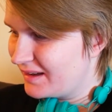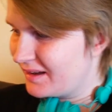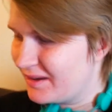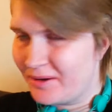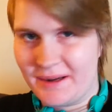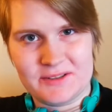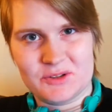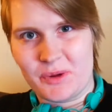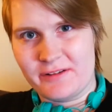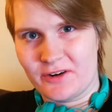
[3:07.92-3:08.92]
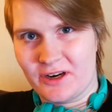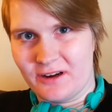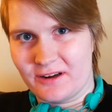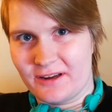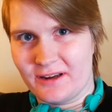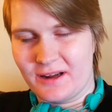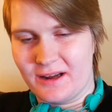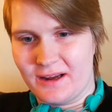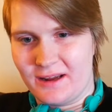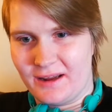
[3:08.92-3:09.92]
it's 12 o'clock.
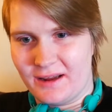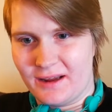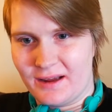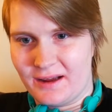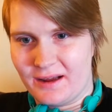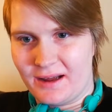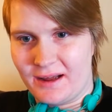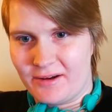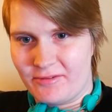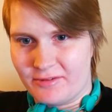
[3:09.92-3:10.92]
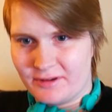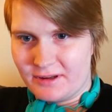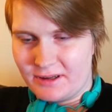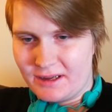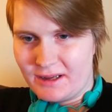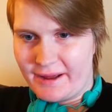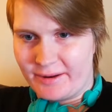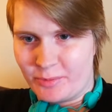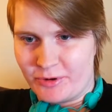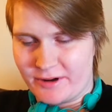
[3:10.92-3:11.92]
I have
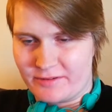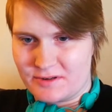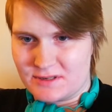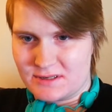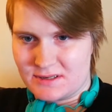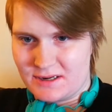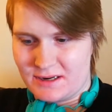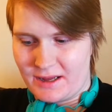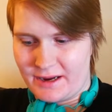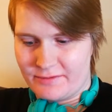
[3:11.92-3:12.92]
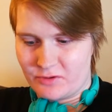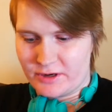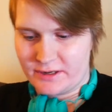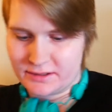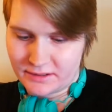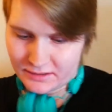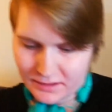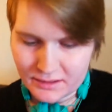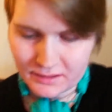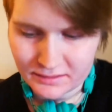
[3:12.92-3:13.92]
had breakfast and I have read
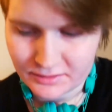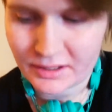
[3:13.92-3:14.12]
another